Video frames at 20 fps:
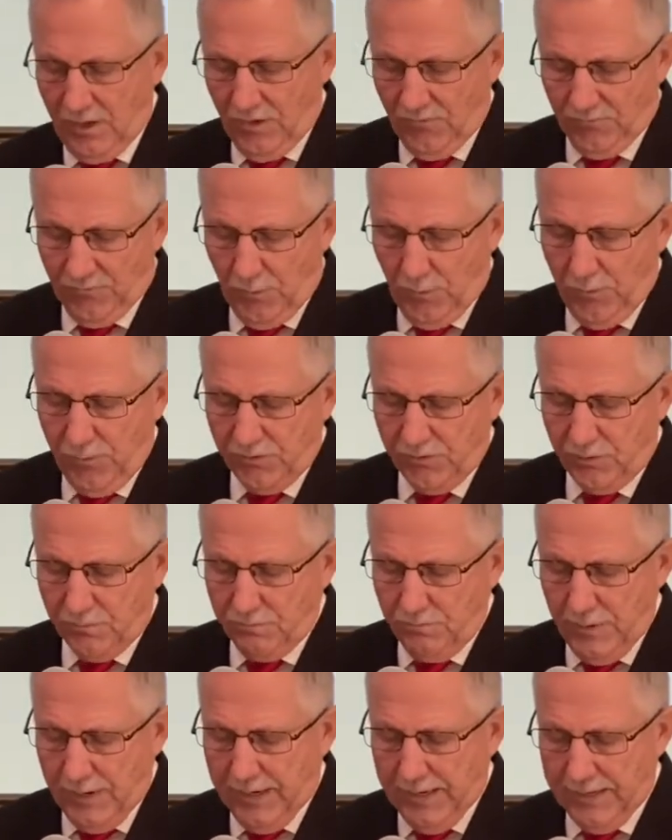first
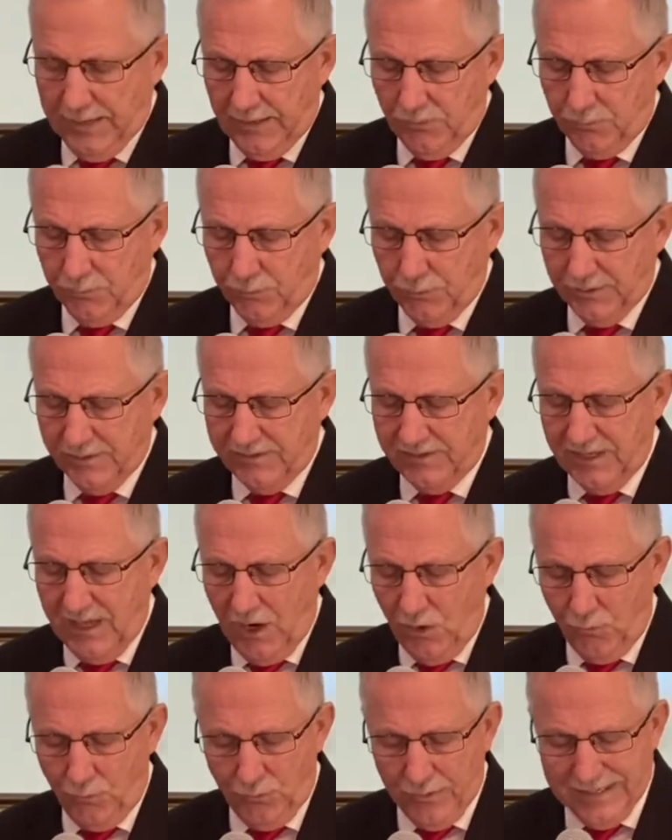made when
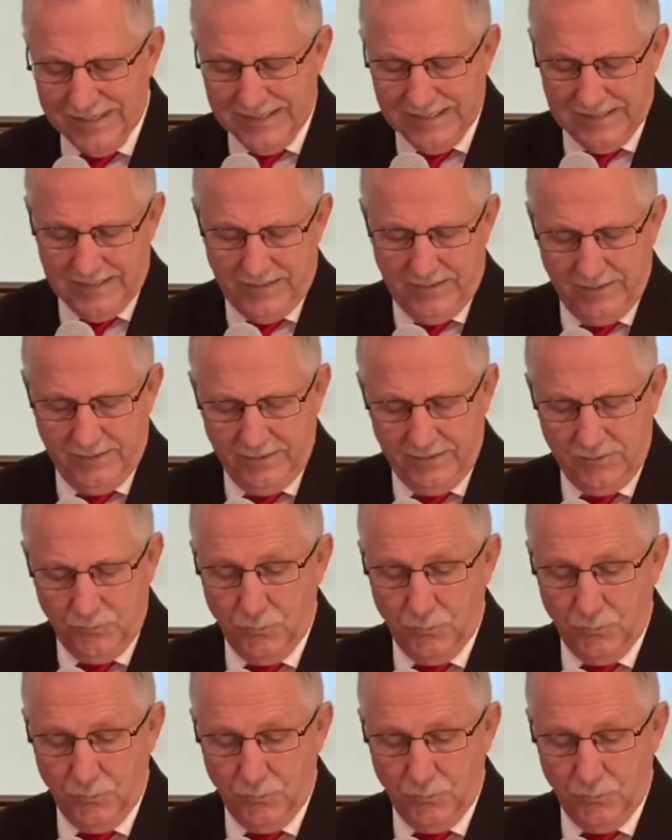Cyrenius